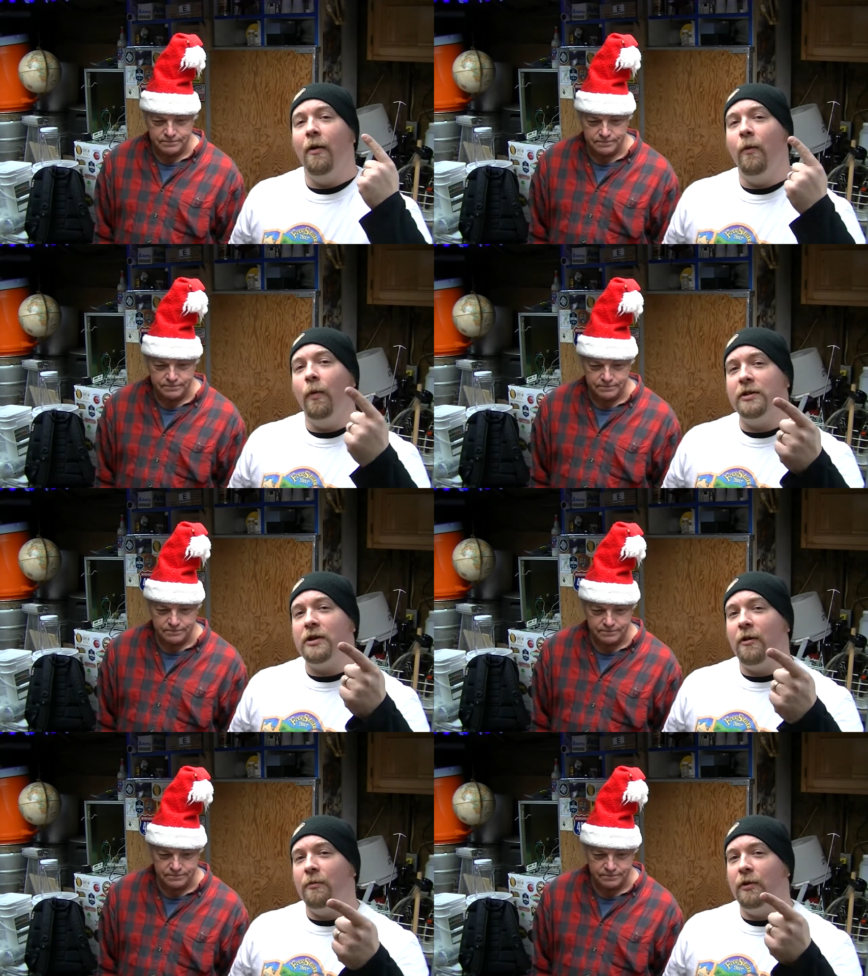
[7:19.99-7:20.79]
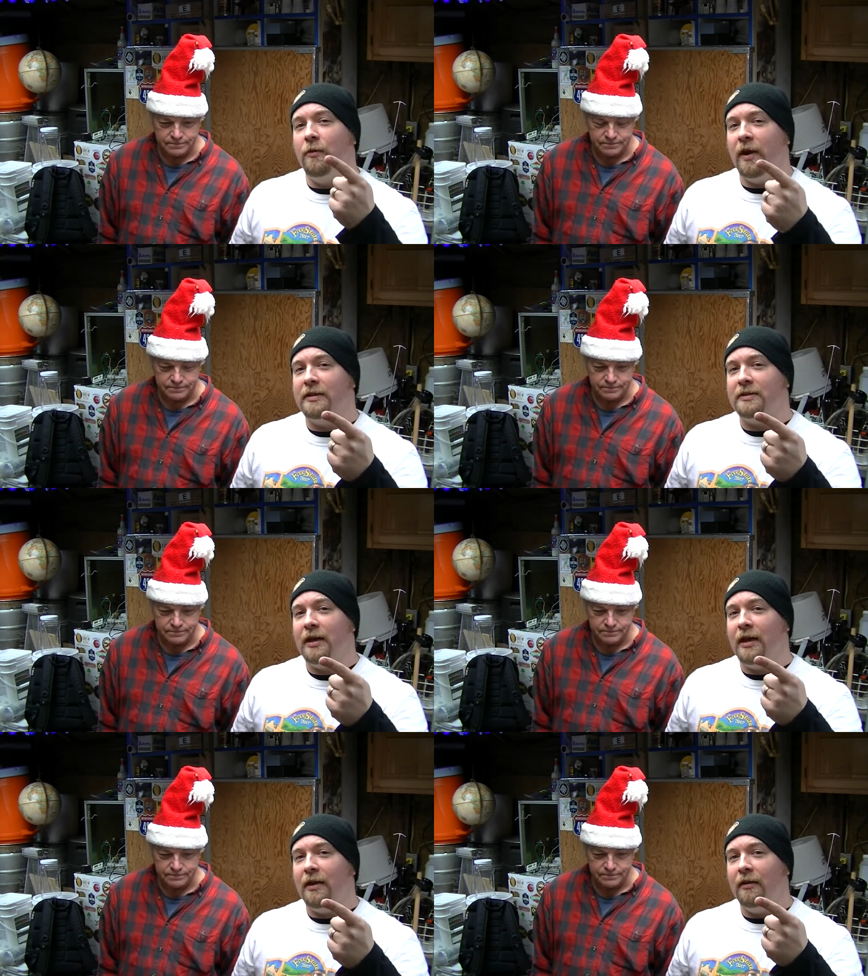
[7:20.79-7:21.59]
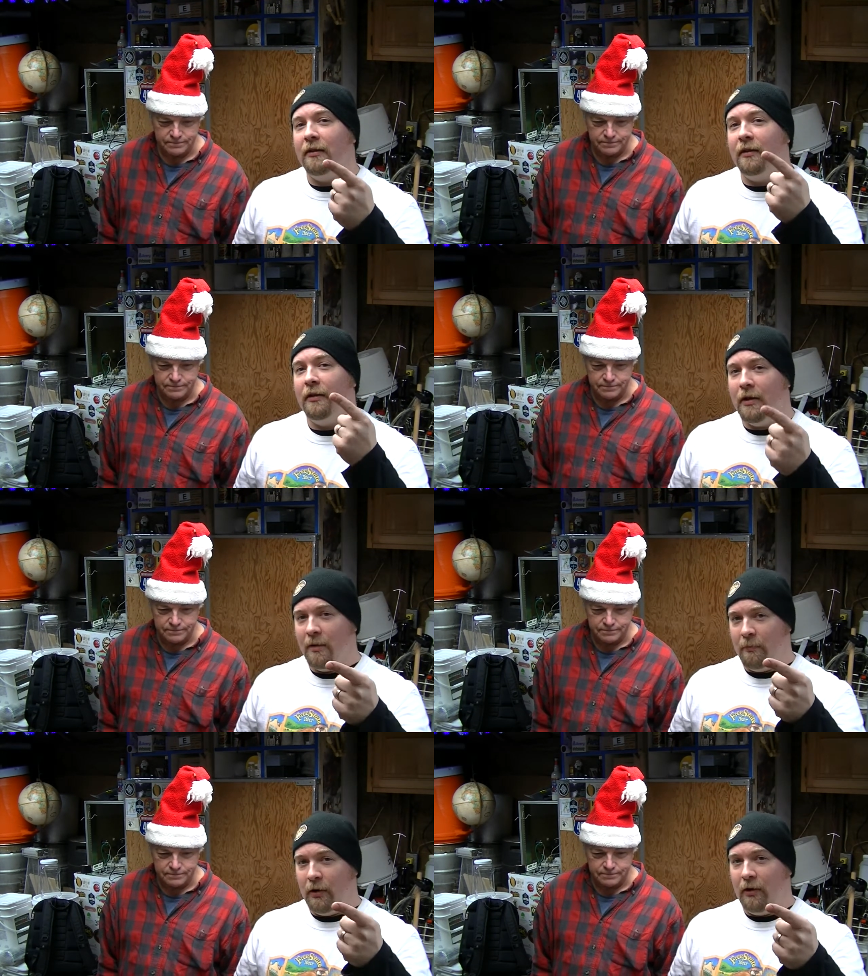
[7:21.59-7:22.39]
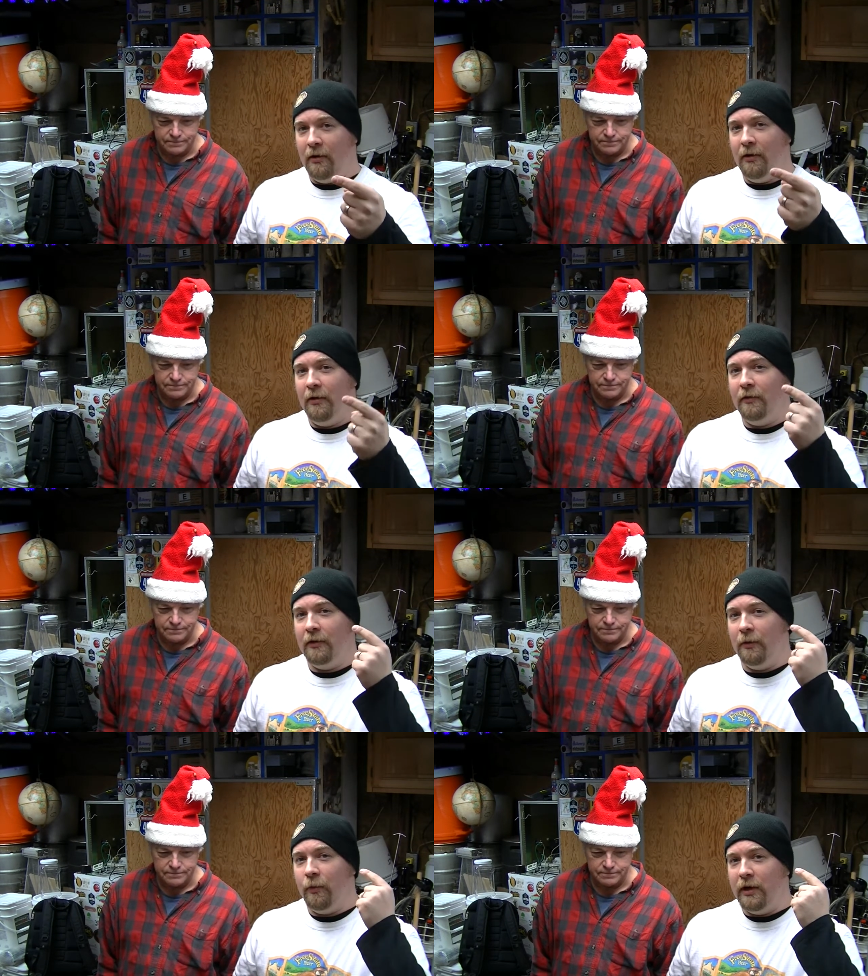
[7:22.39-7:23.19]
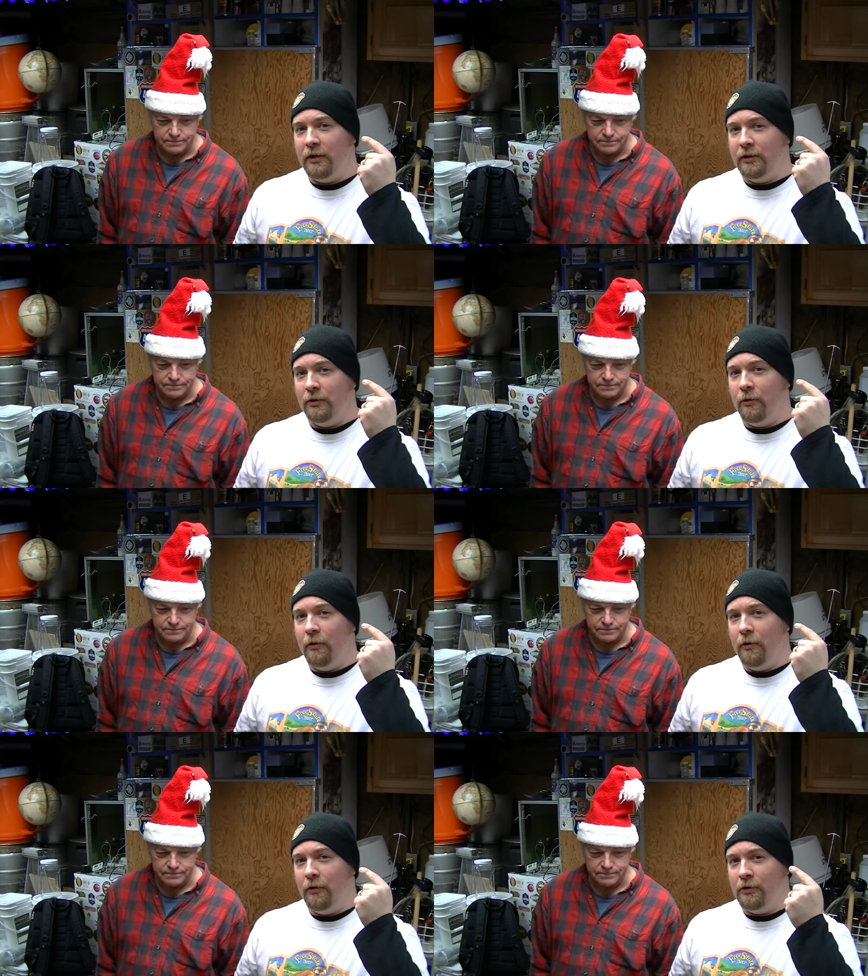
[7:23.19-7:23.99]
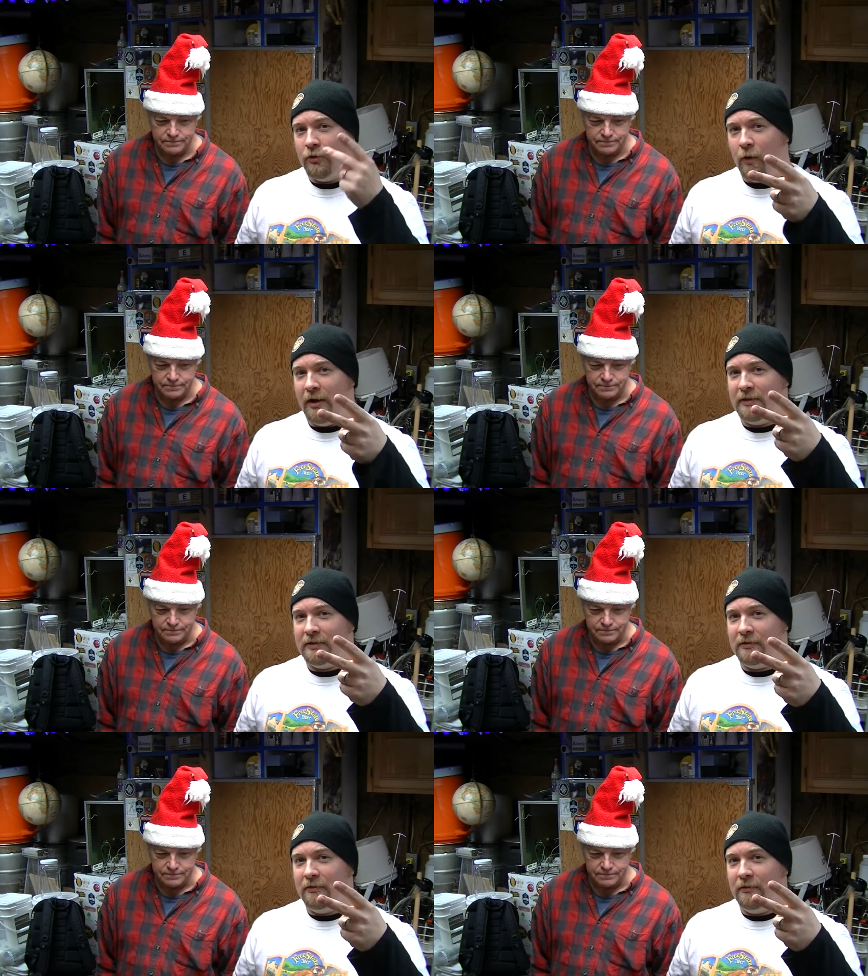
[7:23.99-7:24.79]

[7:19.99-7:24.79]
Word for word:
Speaker 1: which Homebrew Wednesday number did we do twice?